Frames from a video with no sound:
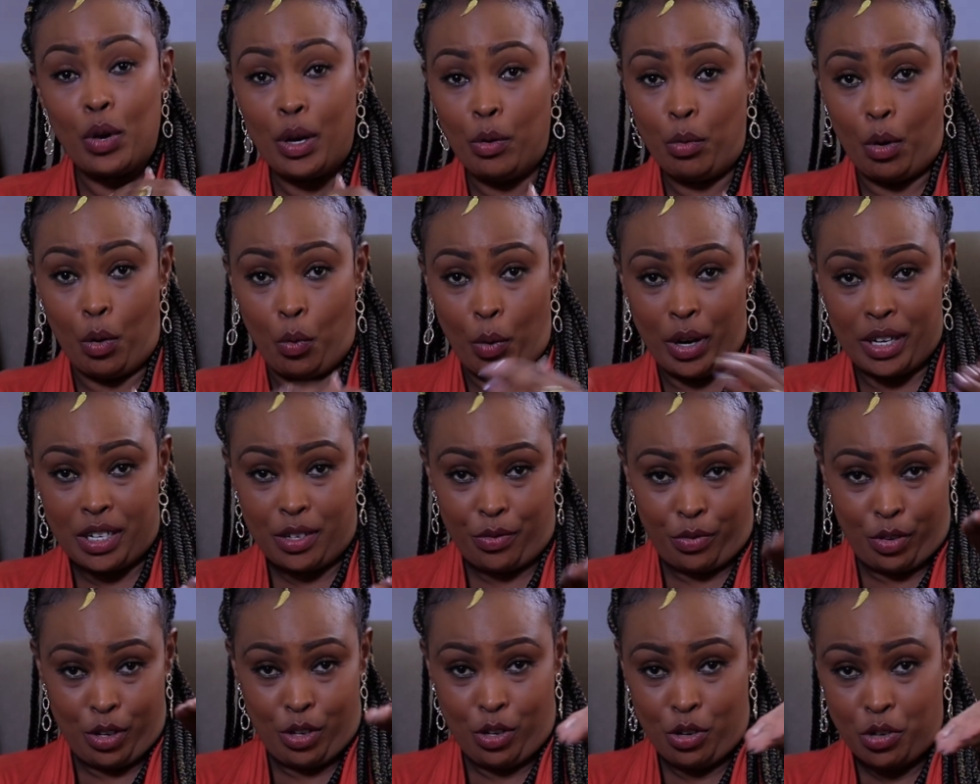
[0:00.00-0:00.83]
we were
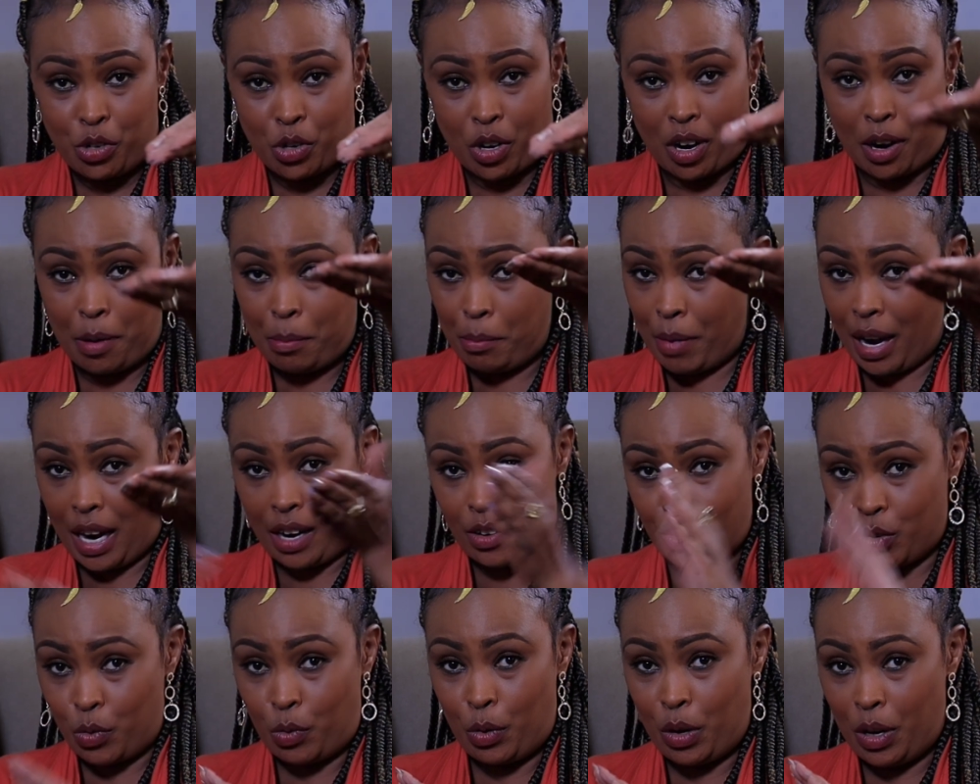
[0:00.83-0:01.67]
waiting for you to come
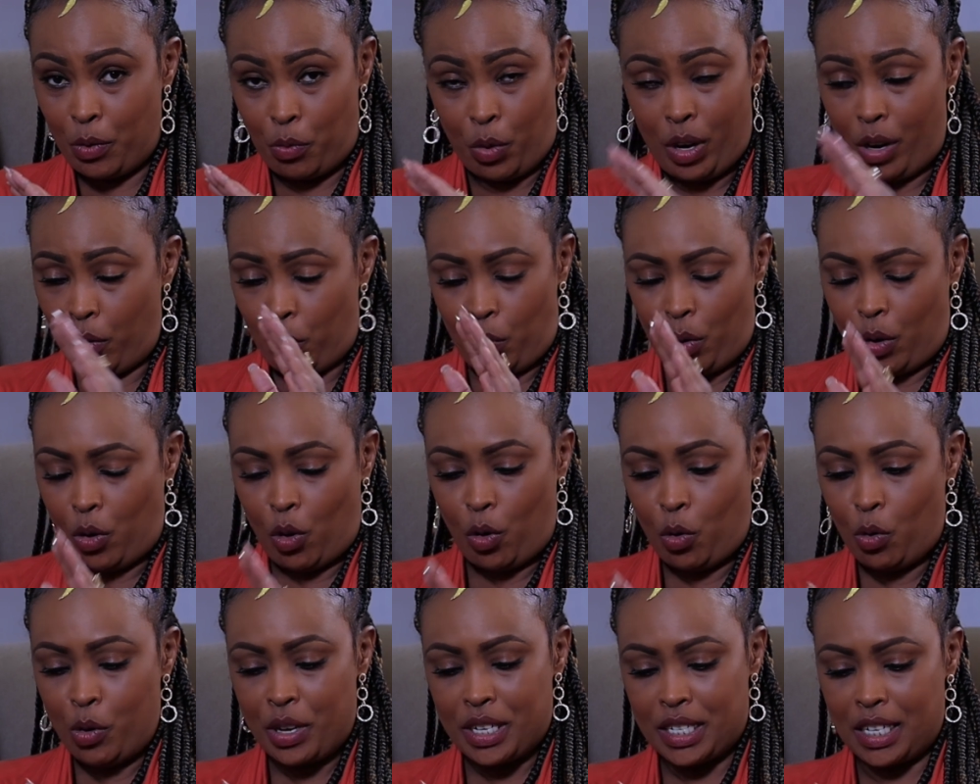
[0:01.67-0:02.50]
back because we're
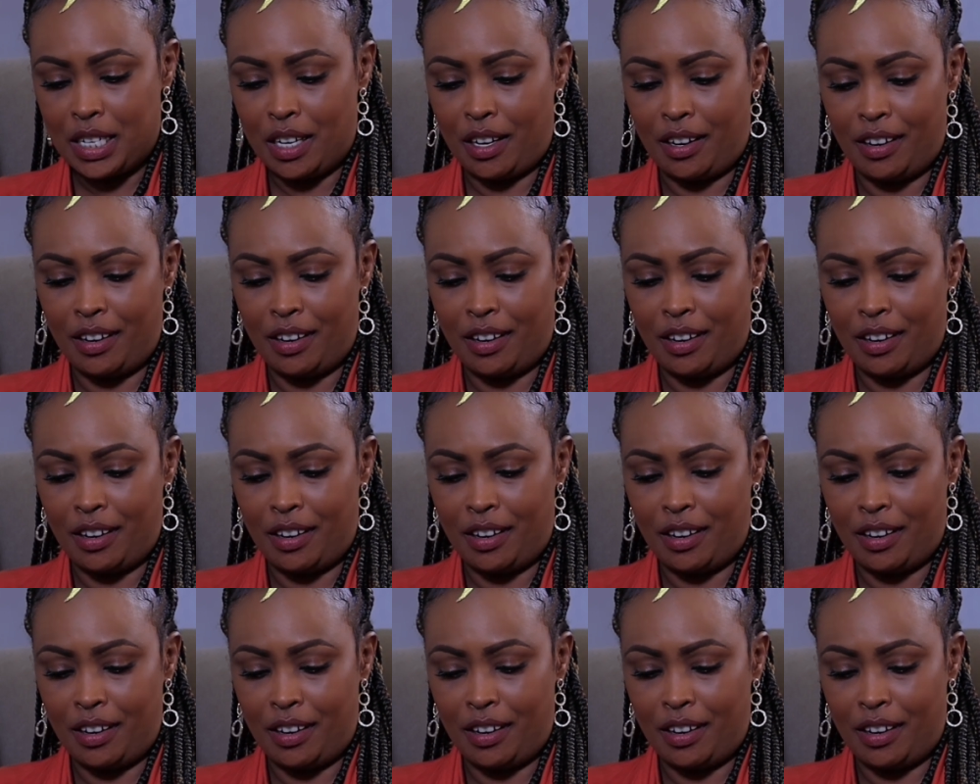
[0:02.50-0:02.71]
always